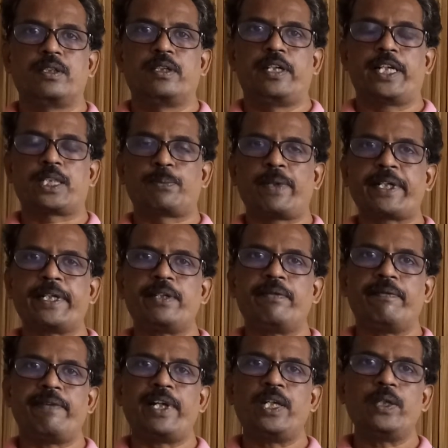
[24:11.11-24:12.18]
Expected
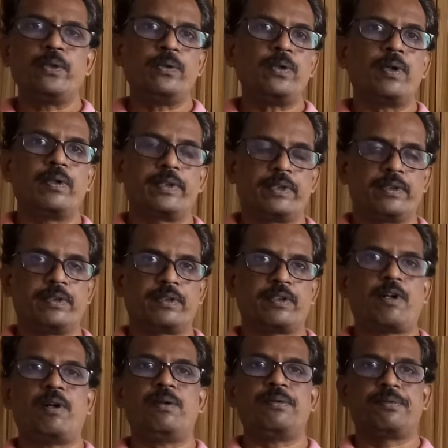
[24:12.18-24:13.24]
value
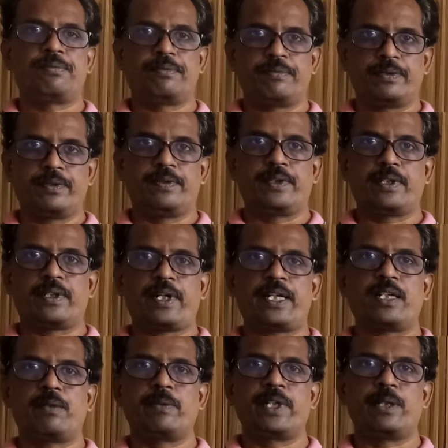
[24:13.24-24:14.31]
of
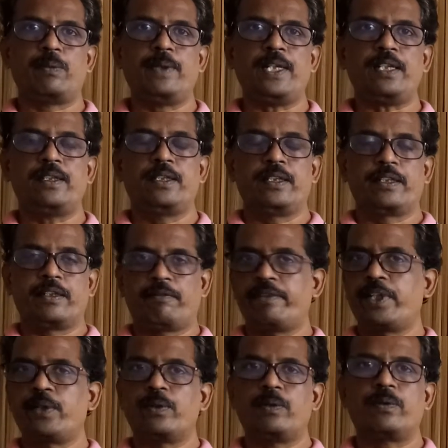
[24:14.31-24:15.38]
random variable we
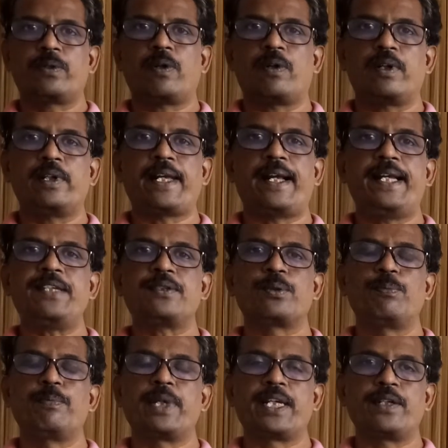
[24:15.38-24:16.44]
know called as
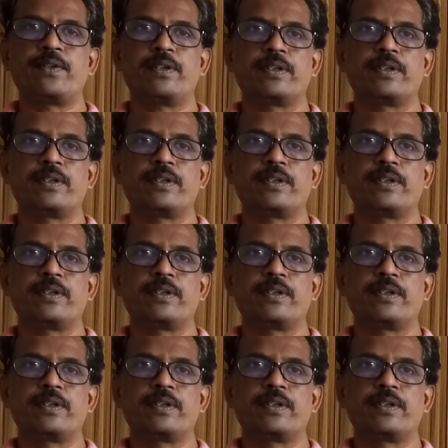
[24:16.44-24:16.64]
mean.